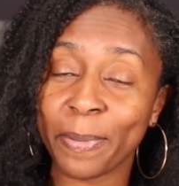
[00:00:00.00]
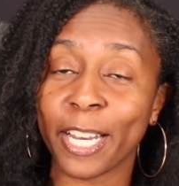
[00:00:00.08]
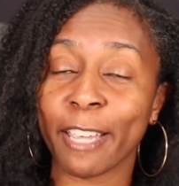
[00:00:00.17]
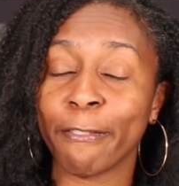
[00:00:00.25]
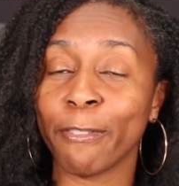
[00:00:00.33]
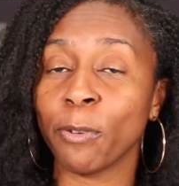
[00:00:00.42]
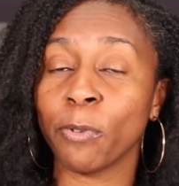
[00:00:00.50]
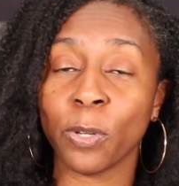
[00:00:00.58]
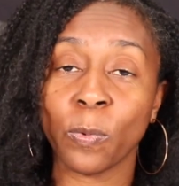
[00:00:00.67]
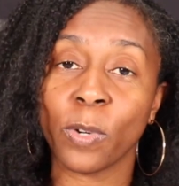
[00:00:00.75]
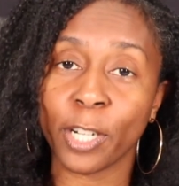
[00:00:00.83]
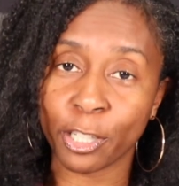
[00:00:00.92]
but if you
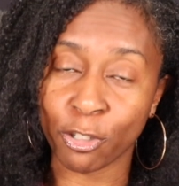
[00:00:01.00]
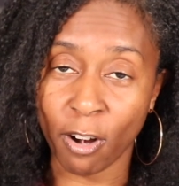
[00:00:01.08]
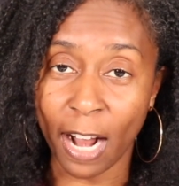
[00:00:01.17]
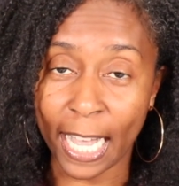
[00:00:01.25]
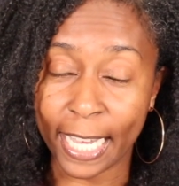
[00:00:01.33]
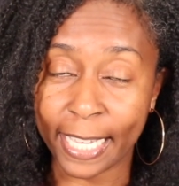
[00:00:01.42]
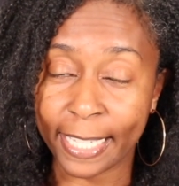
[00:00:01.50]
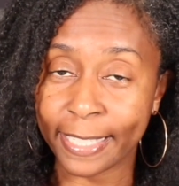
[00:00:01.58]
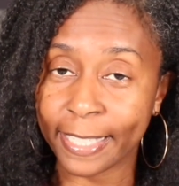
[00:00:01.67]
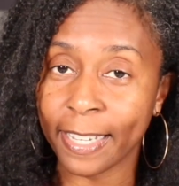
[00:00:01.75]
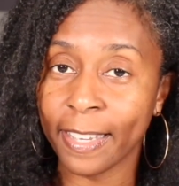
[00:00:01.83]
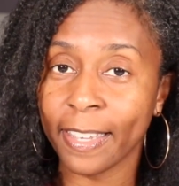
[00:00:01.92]
do want to try
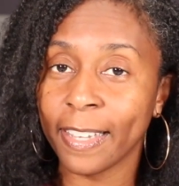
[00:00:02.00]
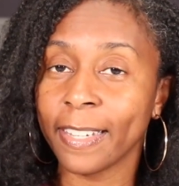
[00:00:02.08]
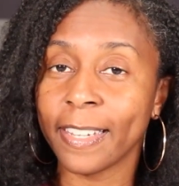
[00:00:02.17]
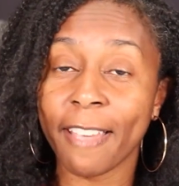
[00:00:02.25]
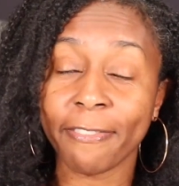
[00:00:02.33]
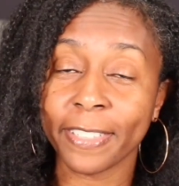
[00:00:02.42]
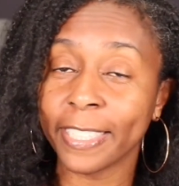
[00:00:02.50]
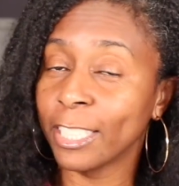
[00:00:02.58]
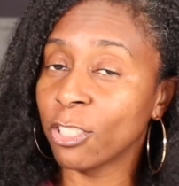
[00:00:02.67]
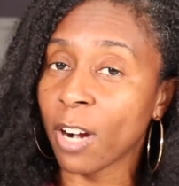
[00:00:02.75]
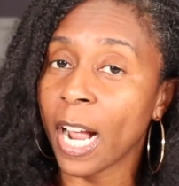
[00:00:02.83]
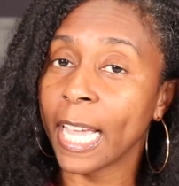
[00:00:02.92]
it, definitely
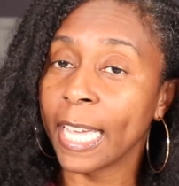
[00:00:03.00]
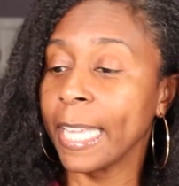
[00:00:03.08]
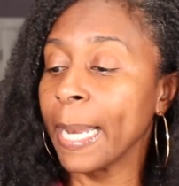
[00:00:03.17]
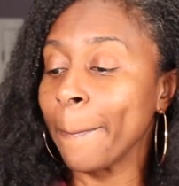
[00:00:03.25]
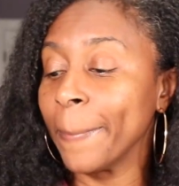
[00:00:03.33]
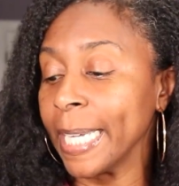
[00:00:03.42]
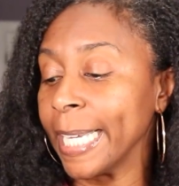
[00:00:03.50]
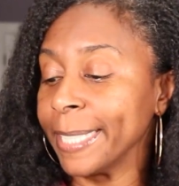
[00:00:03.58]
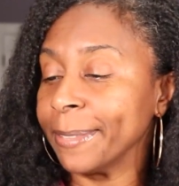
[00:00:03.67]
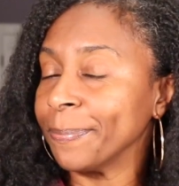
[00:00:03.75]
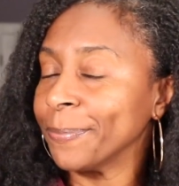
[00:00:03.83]
try it, but